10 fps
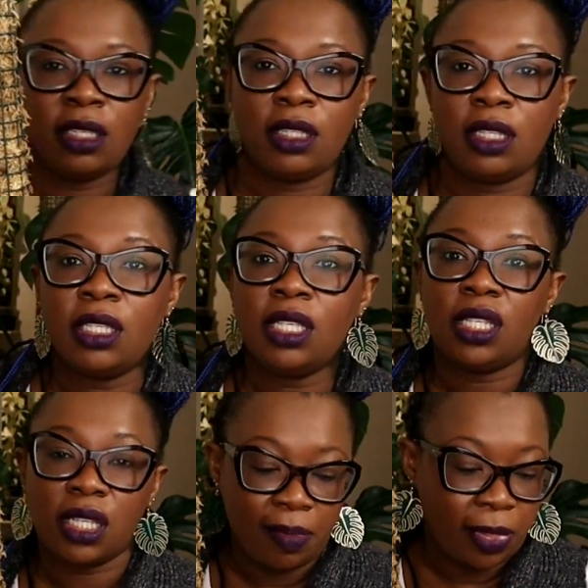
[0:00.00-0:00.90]
this, this
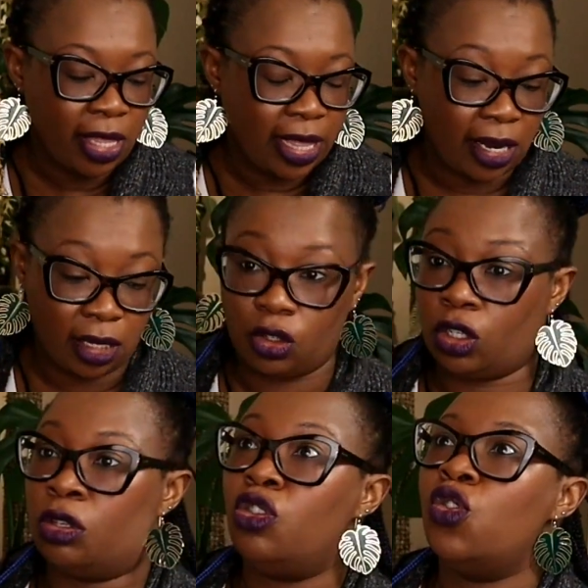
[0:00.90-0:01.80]
is something that is
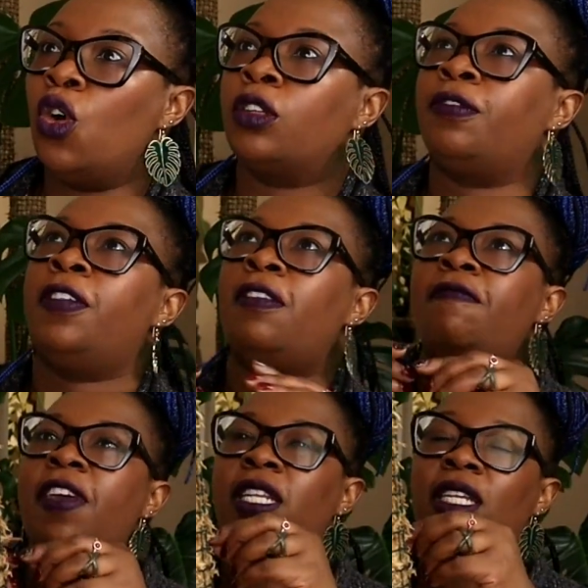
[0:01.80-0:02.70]
just not for the
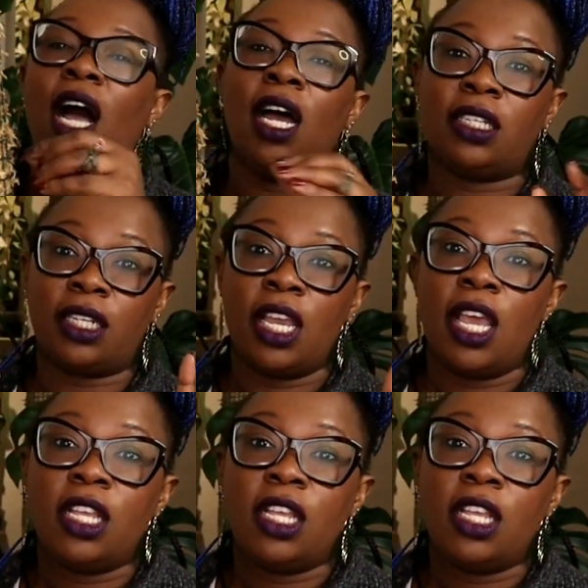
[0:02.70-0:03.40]
faint-hearted.